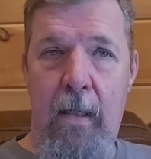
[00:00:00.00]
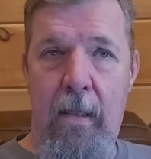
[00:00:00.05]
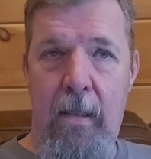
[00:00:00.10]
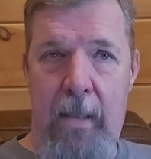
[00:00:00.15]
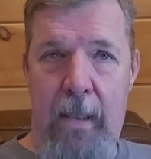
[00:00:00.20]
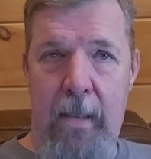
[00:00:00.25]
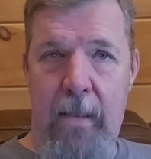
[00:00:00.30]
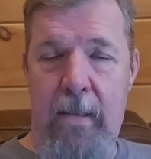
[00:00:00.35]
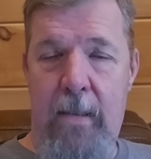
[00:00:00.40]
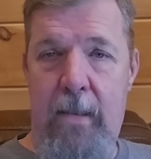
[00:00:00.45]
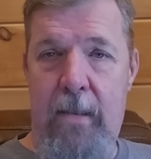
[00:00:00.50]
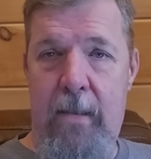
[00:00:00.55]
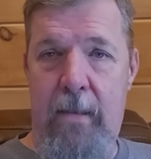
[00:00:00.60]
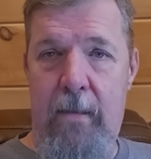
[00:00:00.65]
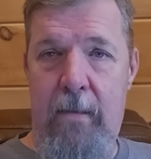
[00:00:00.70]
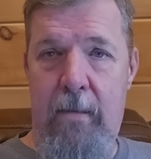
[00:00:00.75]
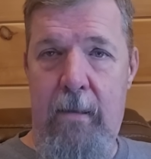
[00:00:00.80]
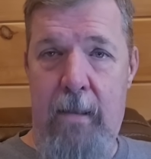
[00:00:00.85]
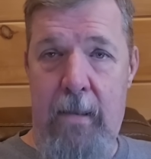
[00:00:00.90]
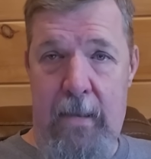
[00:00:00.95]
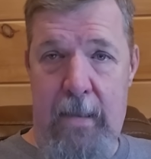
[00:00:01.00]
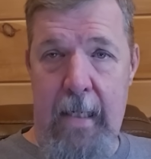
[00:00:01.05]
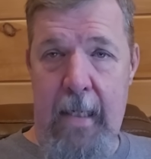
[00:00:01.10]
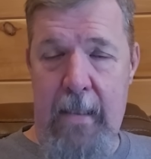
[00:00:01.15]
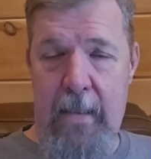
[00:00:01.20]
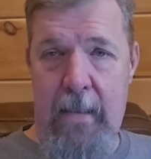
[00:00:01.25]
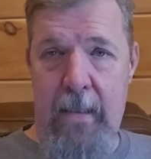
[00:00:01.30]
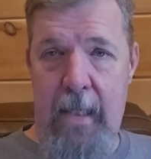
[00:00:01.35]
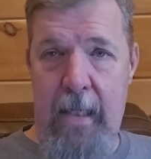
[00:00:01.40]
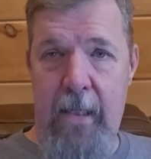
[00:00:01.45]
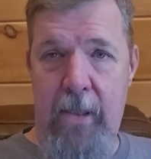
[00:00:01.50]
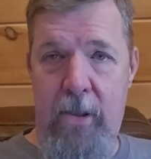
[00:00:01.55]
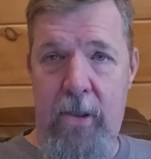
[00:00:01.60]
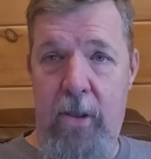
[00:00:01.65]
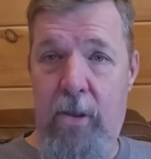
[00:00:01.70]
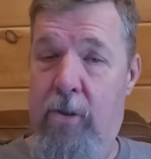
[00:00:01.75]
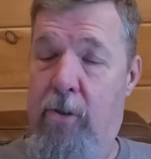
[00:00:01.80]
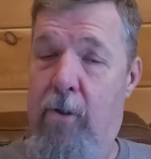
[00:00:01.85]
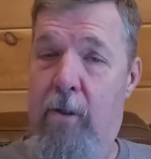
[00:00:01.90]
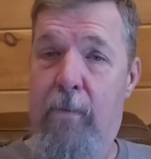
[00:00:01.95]
This
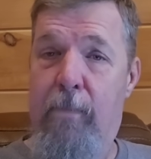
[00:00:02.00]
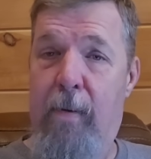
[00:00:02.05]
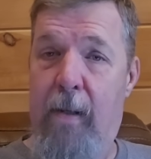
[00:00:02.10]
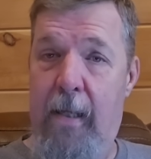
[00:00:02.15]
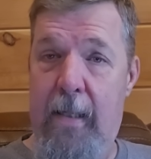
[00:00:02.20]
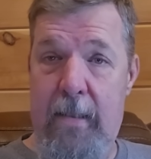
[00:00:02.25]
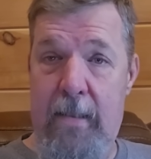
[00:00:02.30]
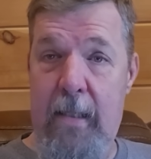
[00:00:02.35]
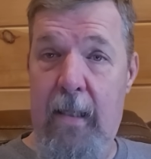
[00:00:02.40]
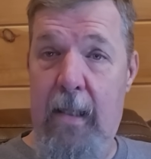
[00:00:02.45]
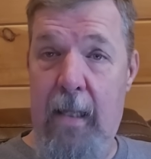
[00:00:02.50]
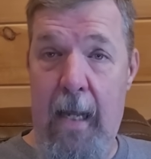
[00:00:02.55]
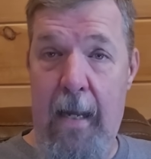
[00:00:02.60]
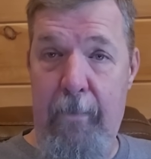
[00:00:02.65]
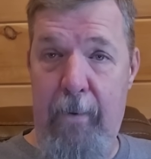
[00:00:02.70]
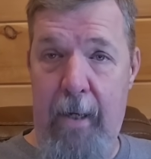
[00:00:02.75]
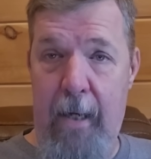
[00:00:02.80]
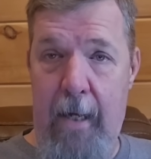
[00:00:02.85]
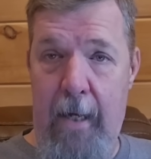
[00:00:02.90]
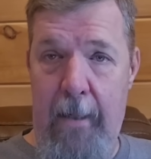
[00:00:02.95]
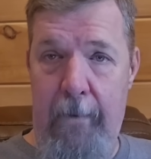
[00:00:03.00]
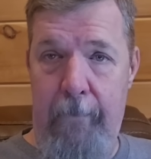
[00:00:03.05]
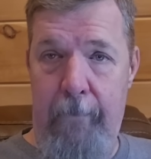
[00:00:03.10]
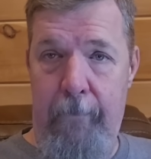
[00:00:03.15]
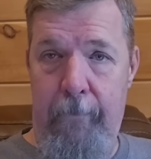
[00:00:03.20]
assassination took place in Lebanon.